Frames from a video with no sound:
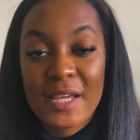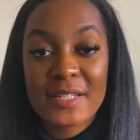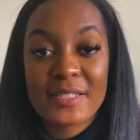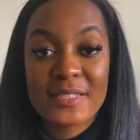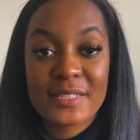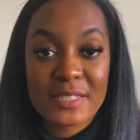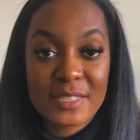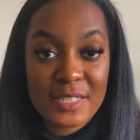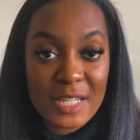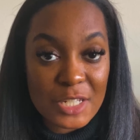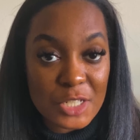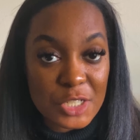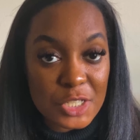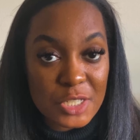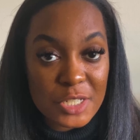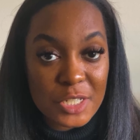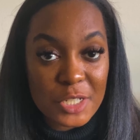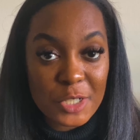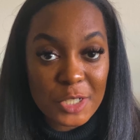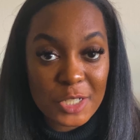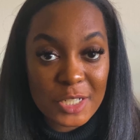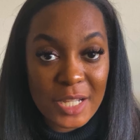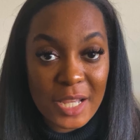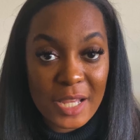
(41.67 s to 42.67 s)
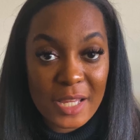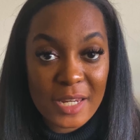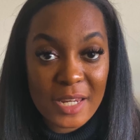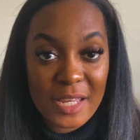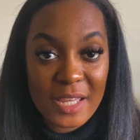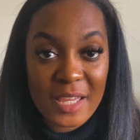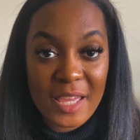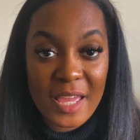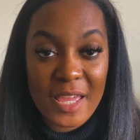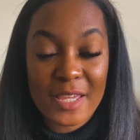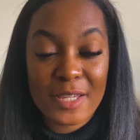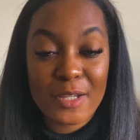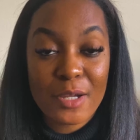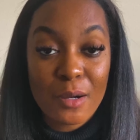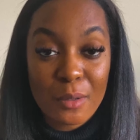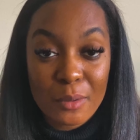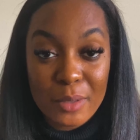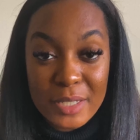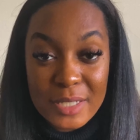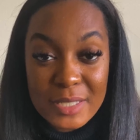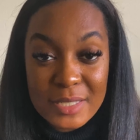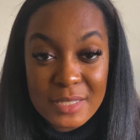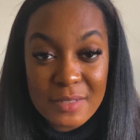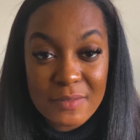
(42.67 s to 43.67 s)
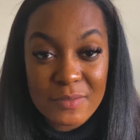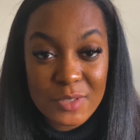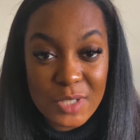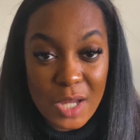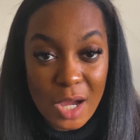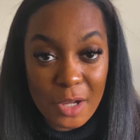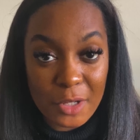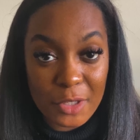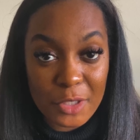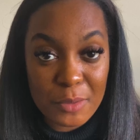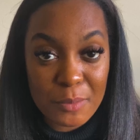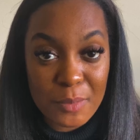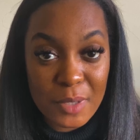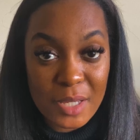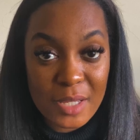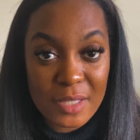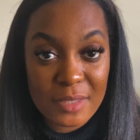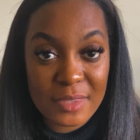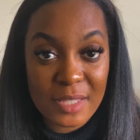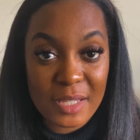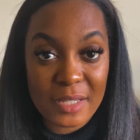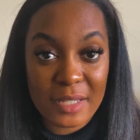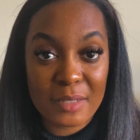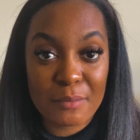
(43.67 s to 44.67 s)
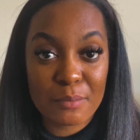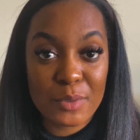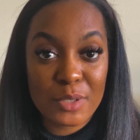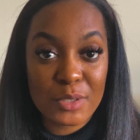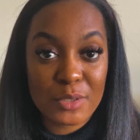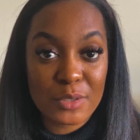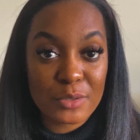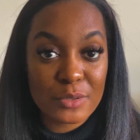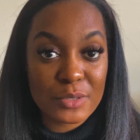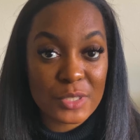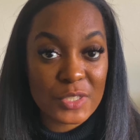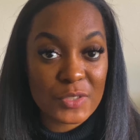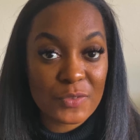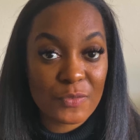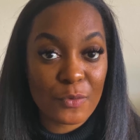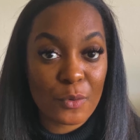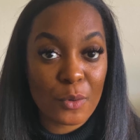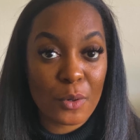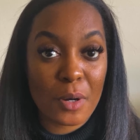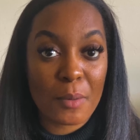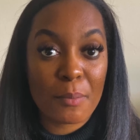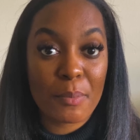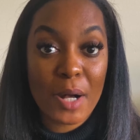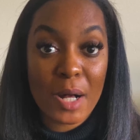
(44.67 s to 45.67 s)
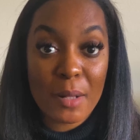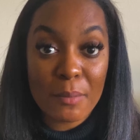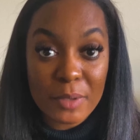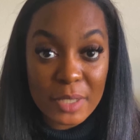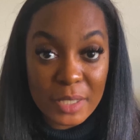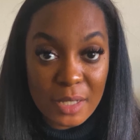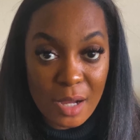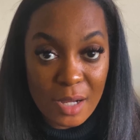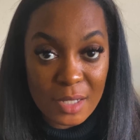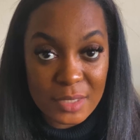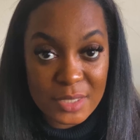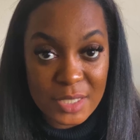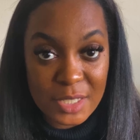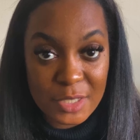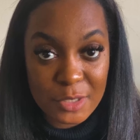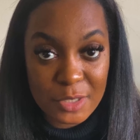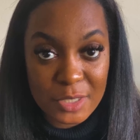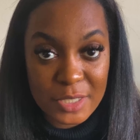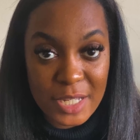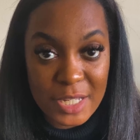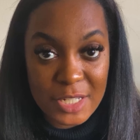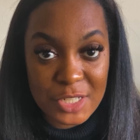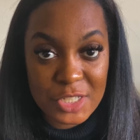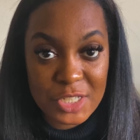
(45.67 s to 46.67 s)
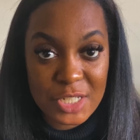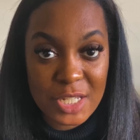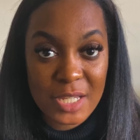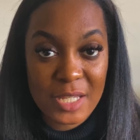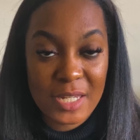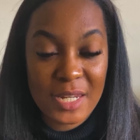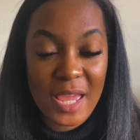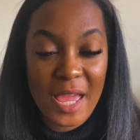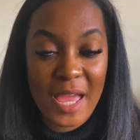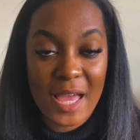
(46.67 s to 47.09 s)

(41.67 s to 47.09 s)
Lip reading: It's essentially creating a cohesive document that can be used for public content creation